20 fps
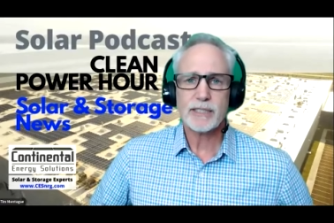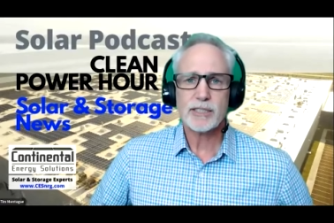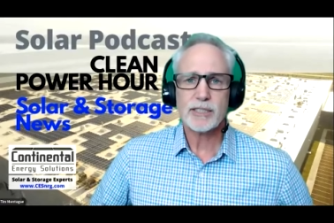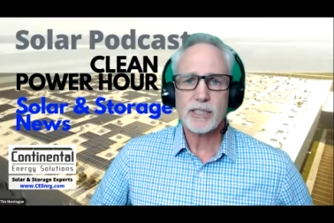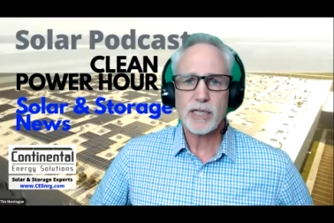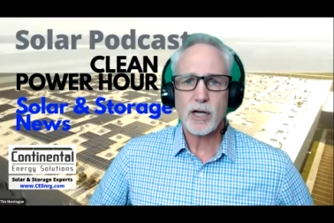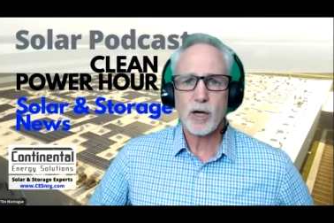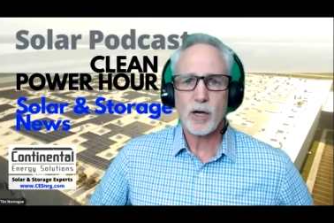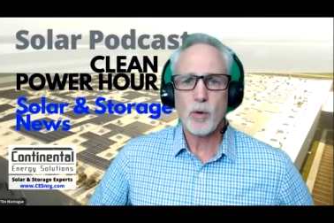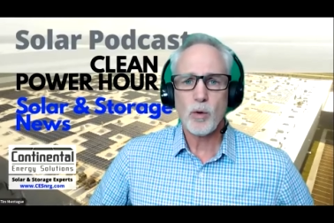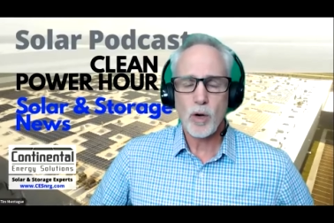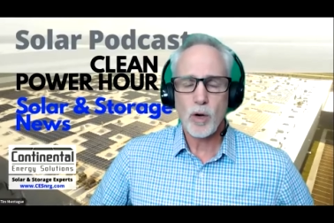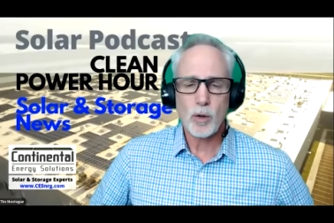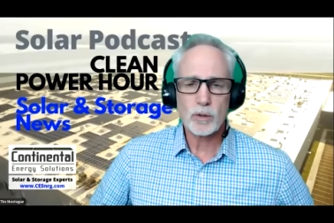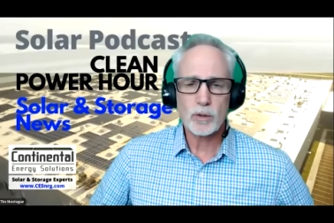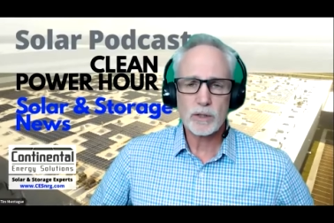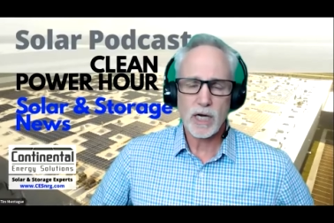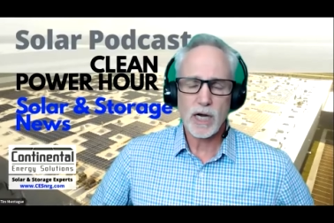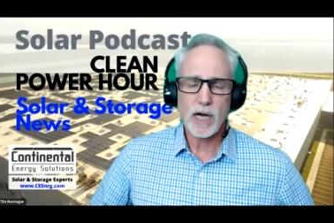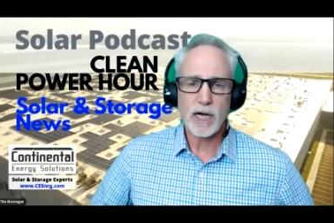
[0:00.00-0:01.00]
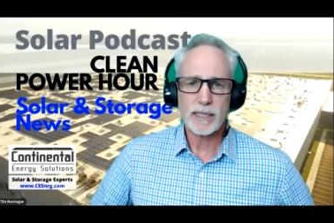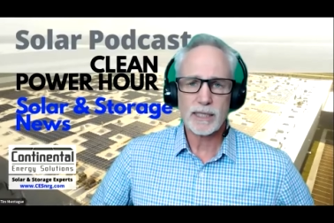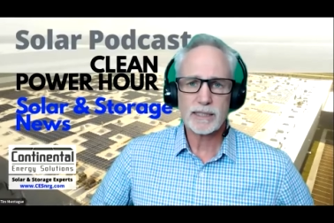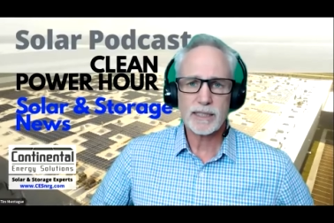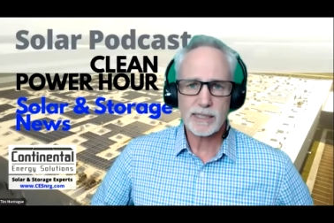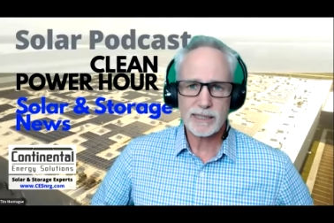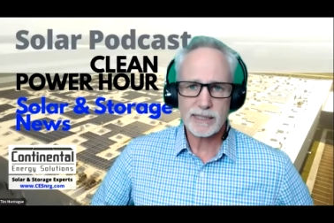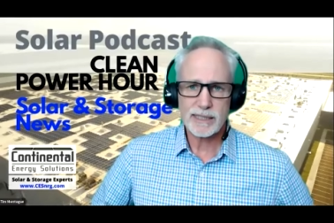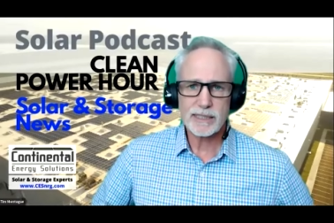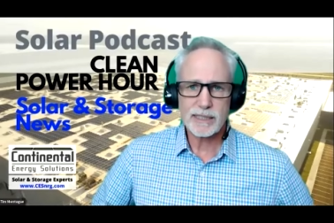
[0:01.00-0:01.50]
So hold on,
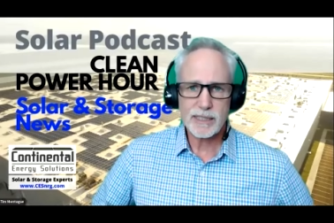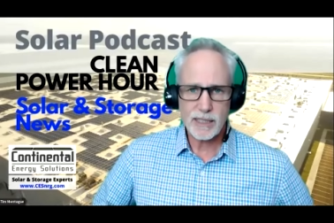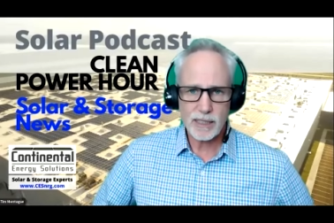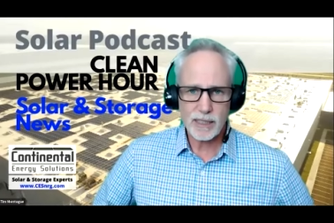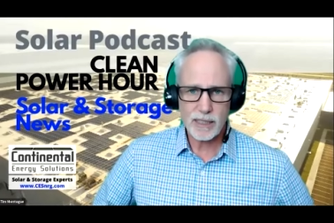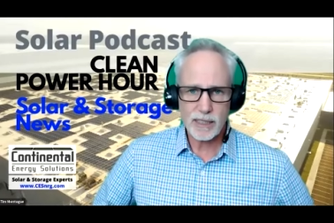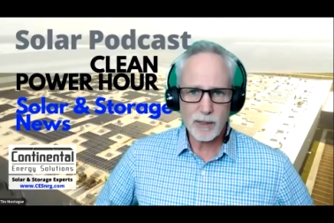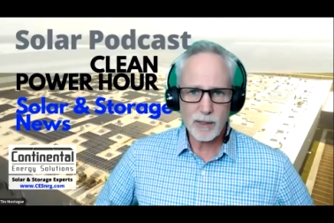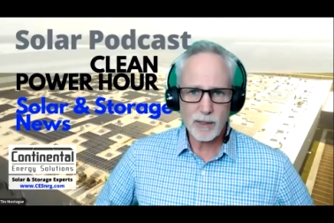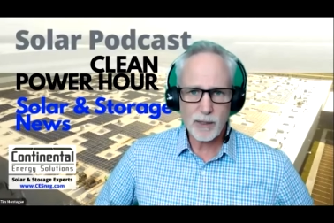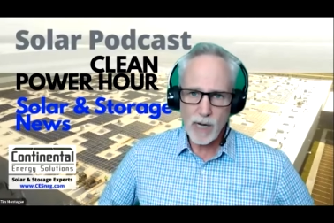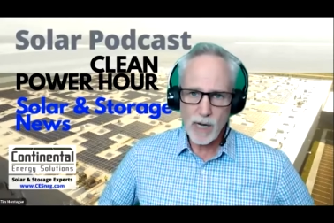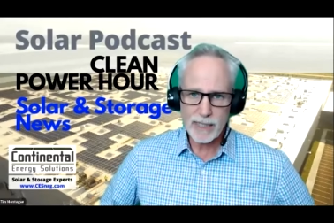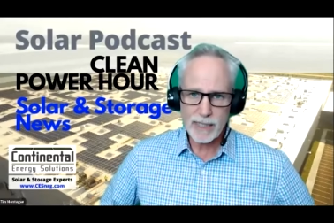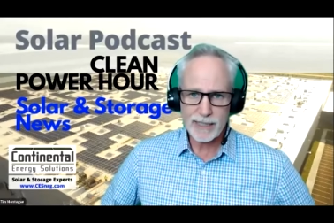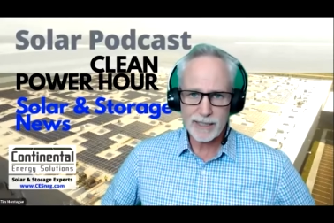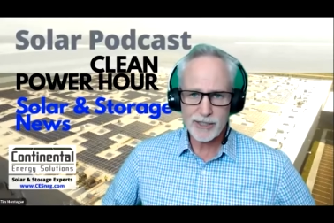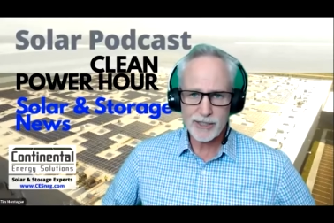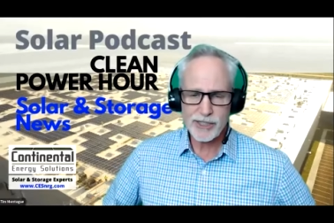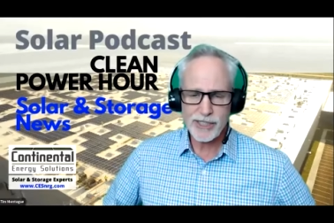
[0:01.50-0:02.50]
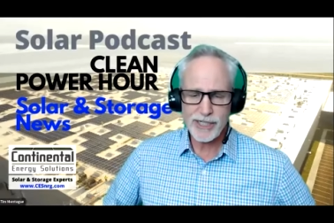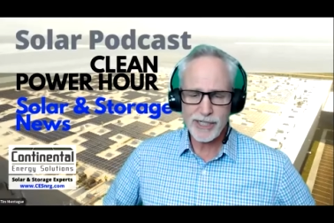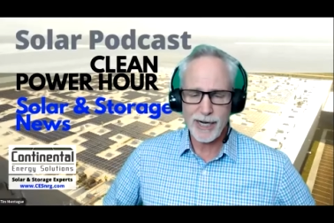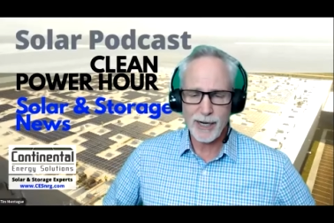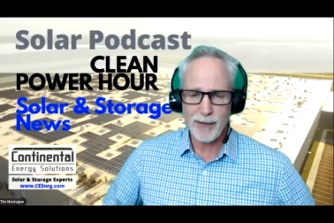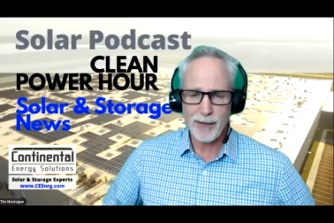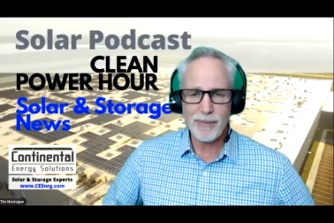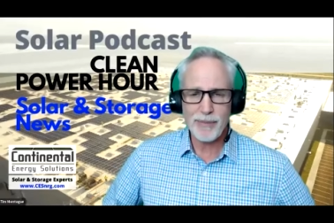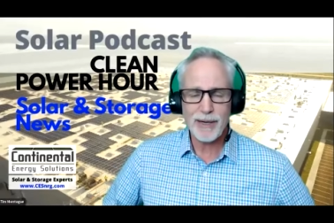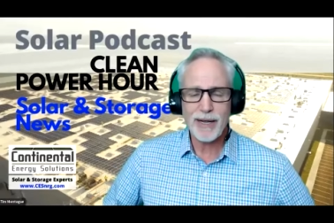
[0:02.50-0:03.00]
because it's going to be a rocket
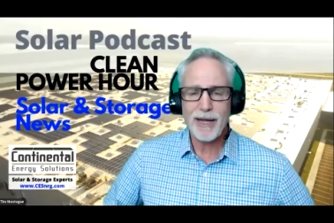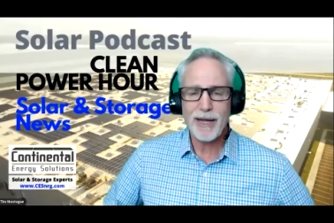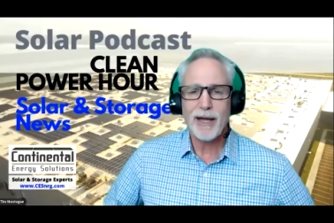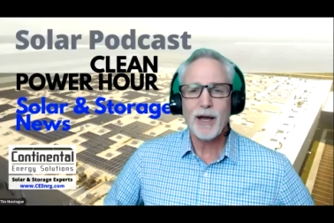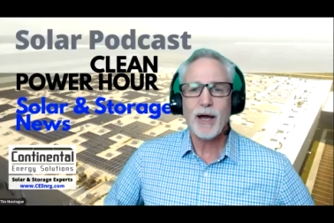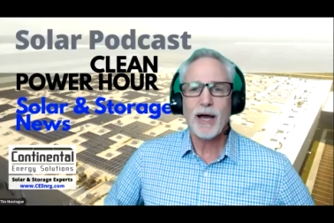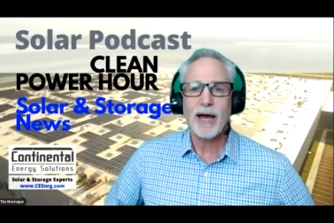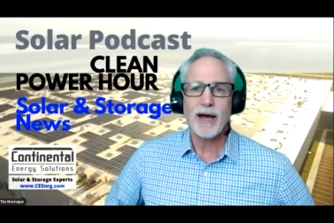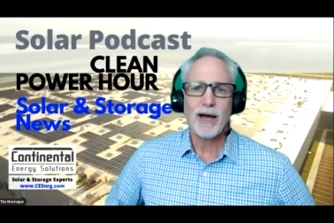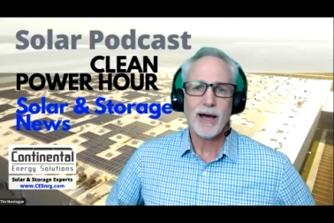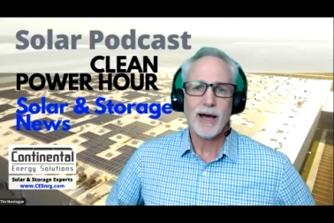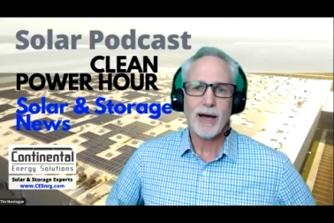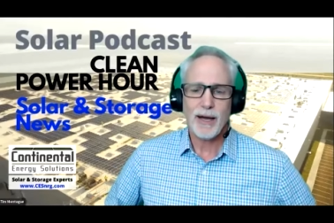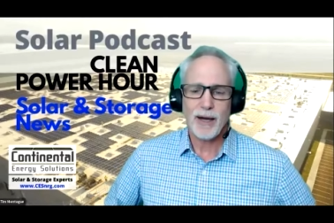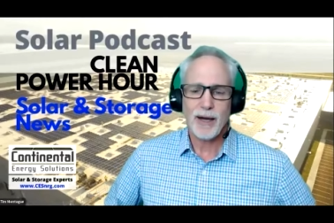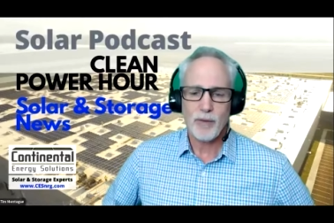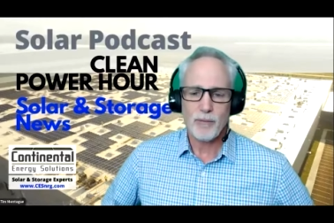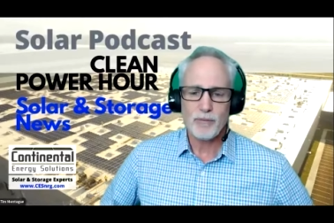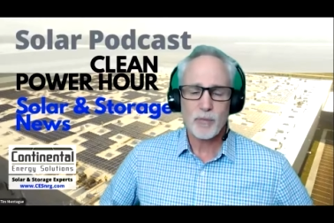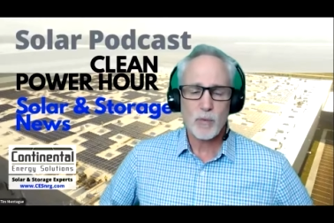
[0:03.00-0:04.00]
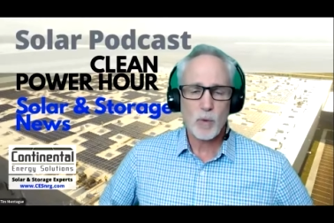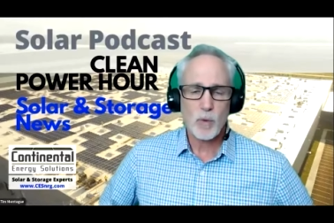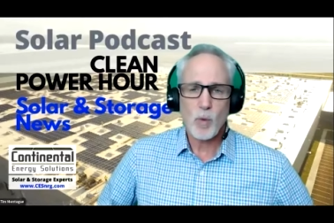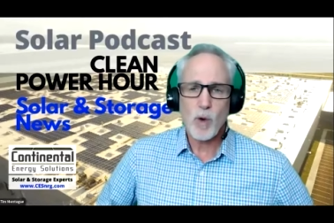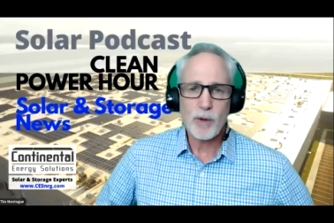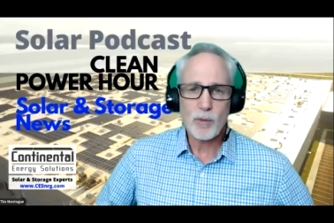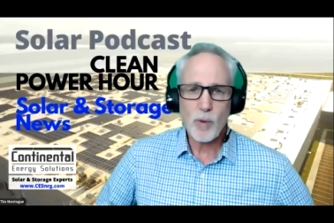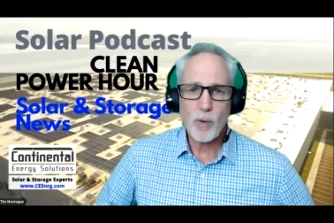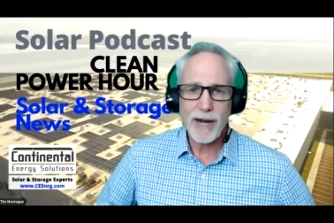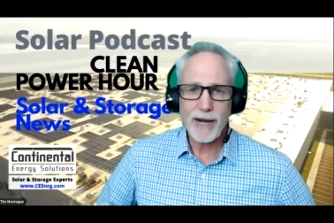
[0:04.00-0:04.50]
ship
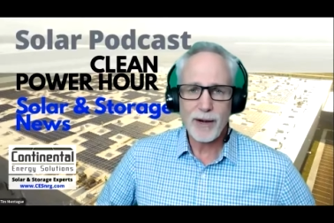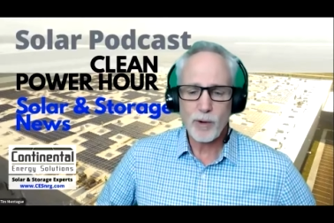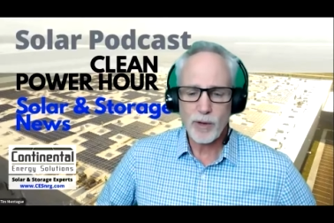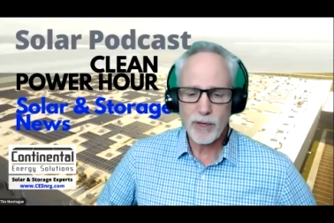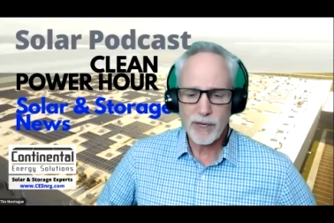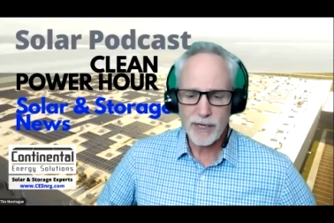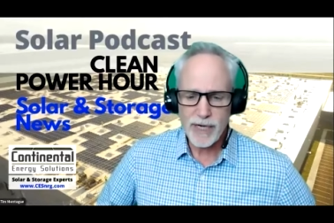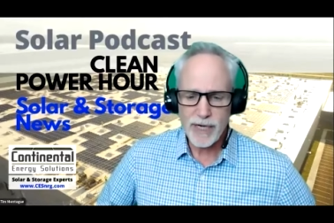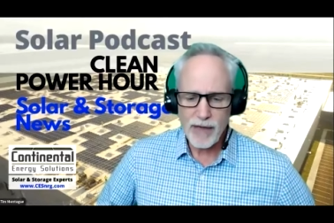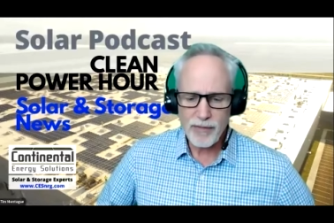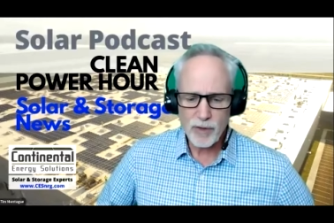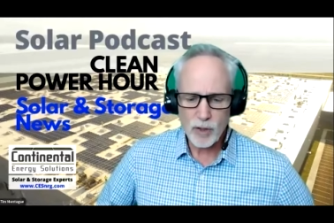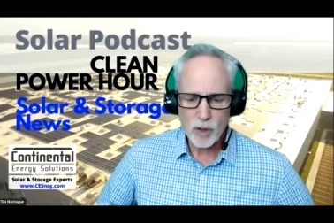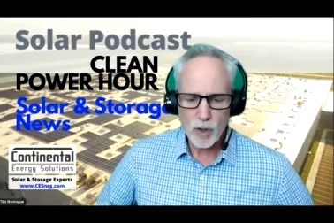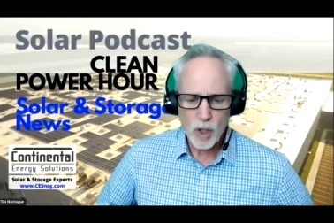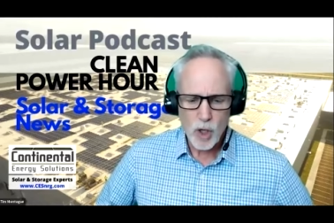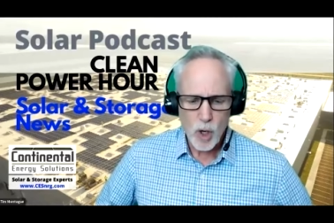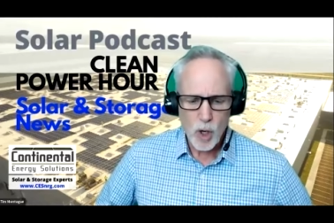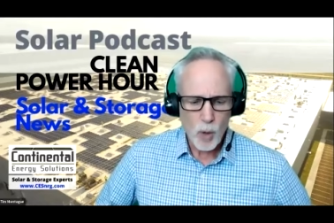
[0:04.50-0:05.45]
one way or another.